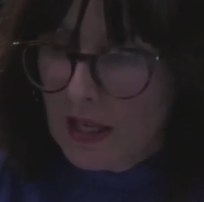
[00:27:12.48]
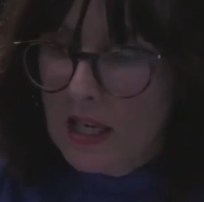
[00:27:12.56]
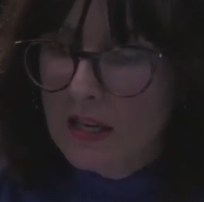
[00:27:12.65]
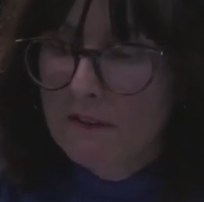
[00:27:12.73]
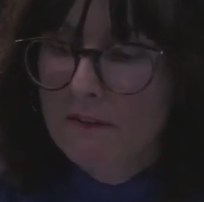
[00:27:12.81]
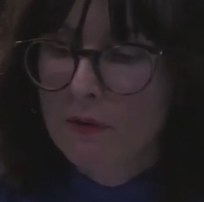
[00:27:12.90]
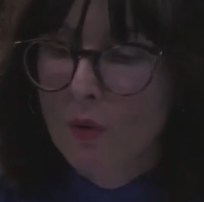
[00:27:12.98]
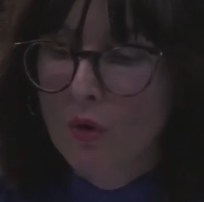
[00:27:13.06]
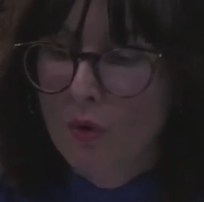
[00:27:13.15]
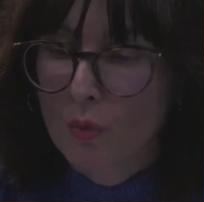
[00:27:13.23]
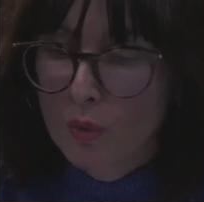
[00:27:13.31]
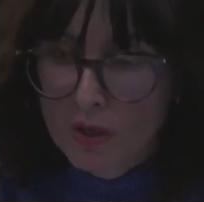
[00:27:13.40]
if
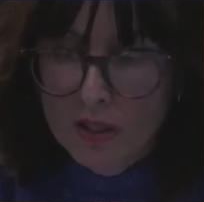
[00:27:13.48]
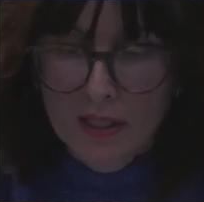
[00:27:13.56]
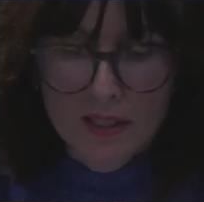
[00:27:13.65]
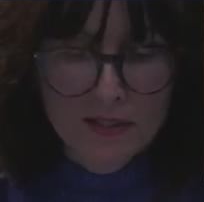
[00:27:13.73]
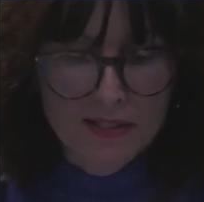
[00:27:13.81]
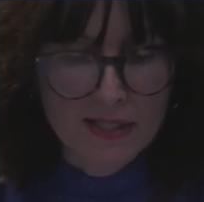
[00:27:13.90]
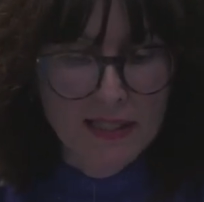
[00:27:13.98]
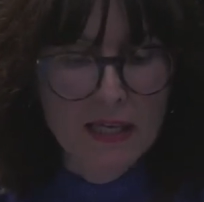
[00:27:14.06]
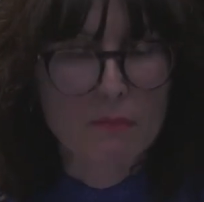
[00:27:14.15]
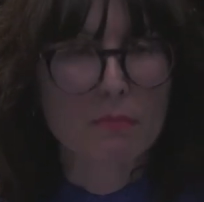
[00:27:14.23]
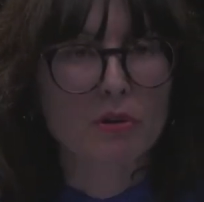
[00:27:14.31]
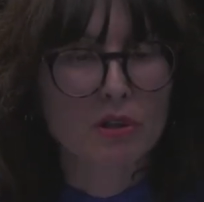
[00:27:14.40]
workers'
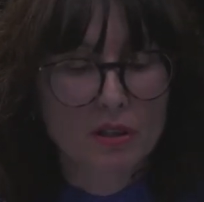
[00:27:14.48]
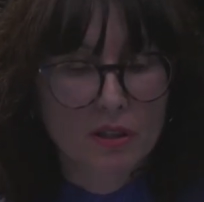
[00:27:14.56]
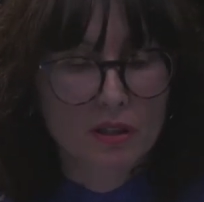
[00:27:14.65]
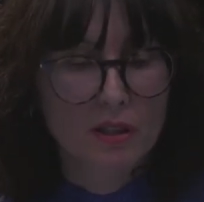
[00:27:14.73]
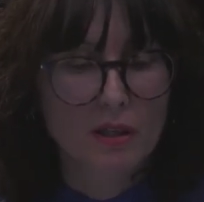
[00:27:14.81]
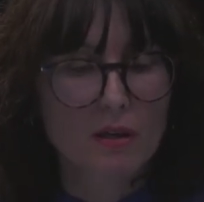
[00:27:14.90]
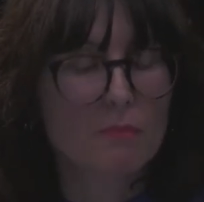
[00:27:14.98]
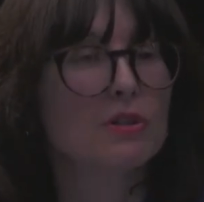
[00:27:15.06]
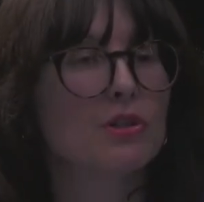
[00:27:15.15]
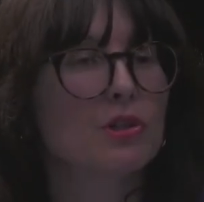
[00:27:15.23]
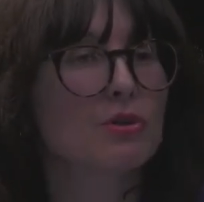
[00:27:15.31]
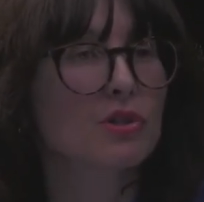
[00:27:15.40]
labor
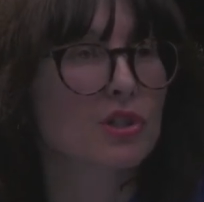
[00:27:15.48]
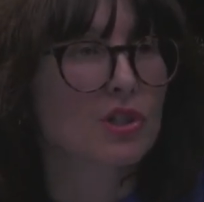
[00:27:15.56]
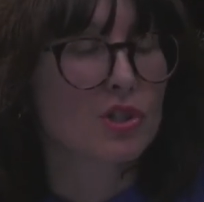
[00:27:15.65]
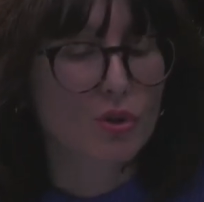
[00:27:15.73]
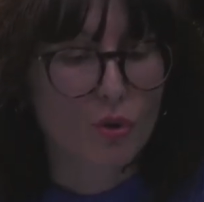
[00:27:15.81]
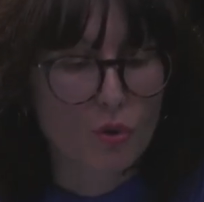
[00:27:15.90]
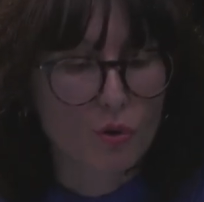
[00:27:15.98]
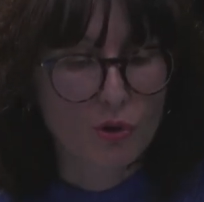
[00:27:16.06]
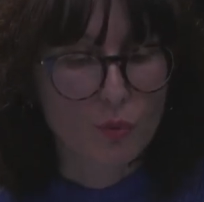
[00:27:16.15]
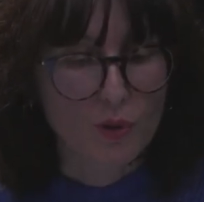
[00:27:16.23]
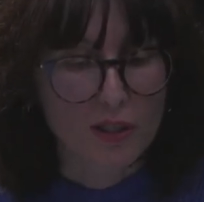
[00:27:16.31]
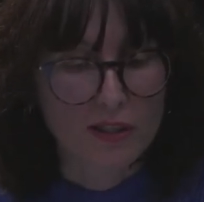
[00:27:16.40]
produces all
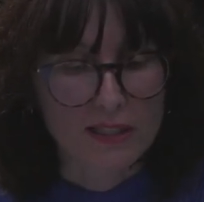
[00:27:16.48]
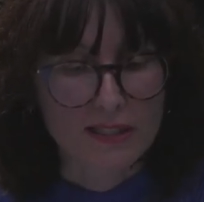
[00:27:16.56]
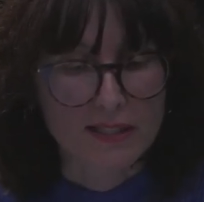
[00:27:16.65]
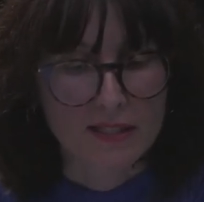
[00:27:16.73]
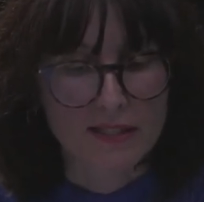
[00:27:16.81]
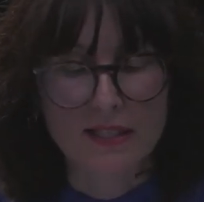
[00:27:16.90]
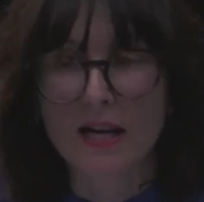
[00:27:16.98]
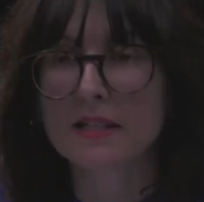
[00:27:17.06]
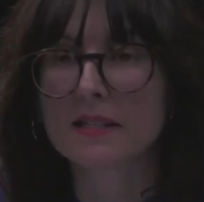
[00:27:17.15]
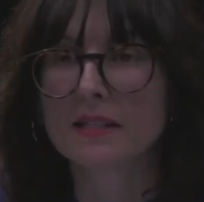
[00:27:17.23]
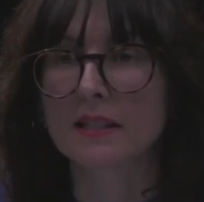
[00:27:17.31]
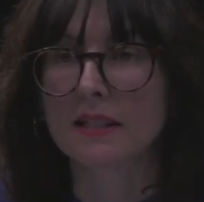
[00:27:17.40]
the wealth in
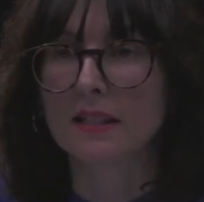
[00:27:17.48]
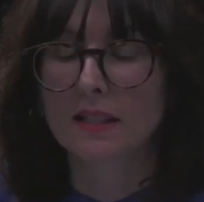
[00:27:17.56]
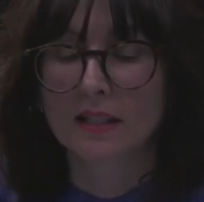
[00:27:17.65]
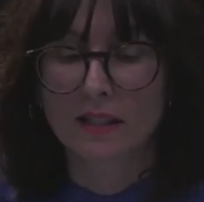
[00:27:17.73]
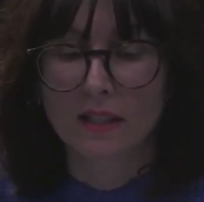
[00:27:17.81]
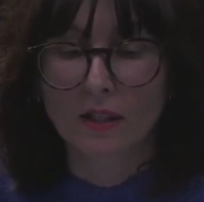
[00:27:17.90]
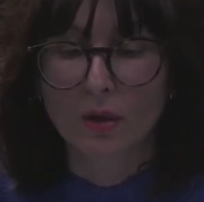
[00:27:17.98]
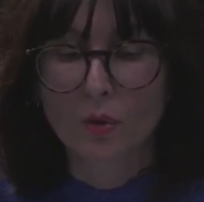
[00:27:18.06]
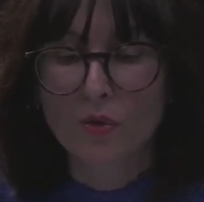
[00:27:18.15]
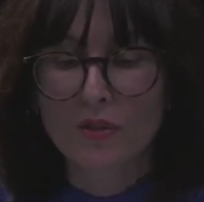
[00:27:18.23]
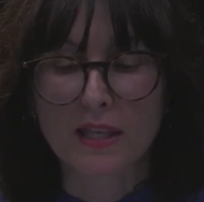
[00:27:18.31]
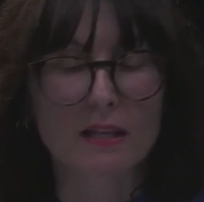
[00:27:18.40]
society,
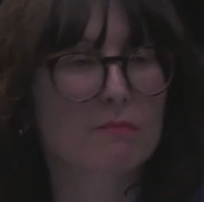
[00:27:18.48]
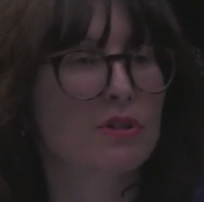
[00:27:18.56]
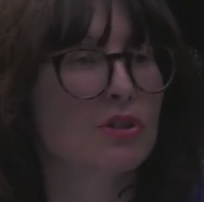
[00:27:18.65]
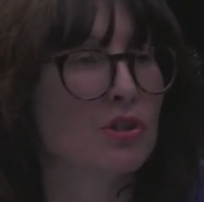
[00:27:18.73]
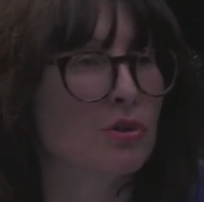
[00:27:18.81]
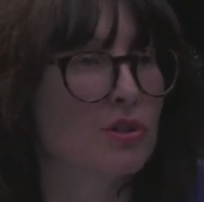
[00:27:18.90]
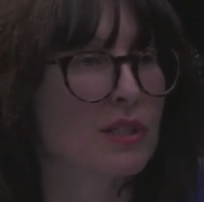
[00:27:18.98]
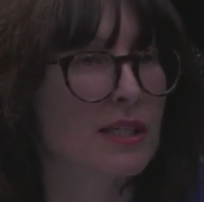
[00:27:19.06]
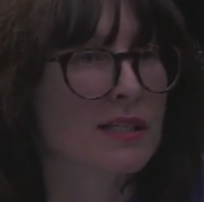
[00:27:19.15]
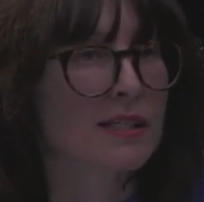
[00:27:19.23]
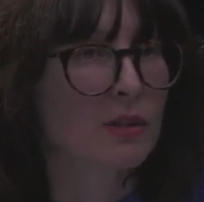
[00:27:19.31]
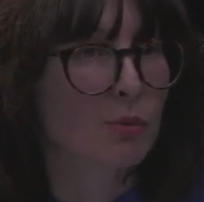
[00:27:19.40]
who then
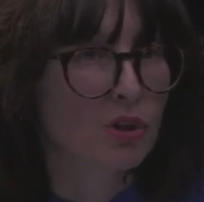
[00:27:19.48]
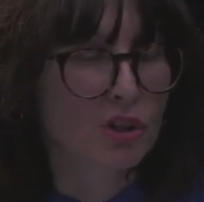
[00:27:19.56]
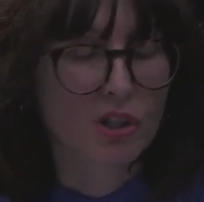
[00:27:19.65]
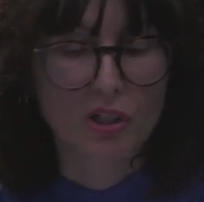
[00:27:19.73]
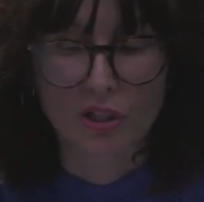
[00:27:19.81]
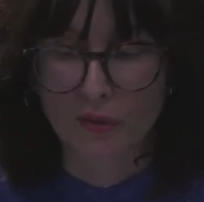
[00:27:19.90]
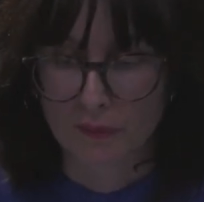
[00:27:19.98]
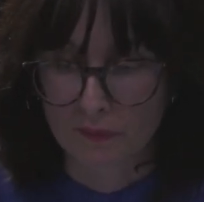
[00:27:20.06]
produces the worker?